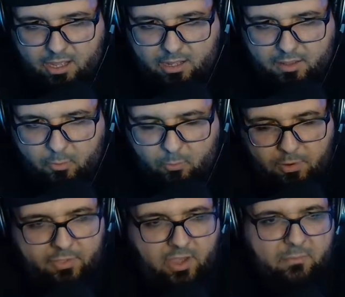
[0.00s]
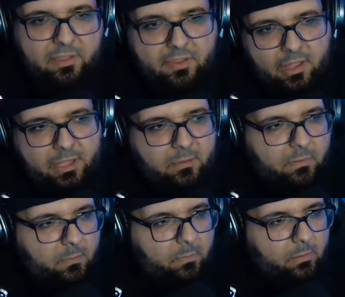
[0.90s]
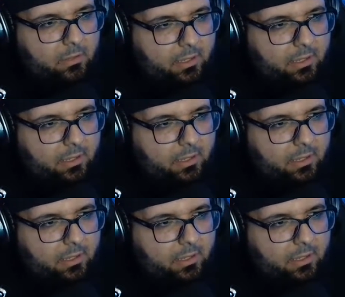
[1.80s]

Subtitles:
one thing I've been telling people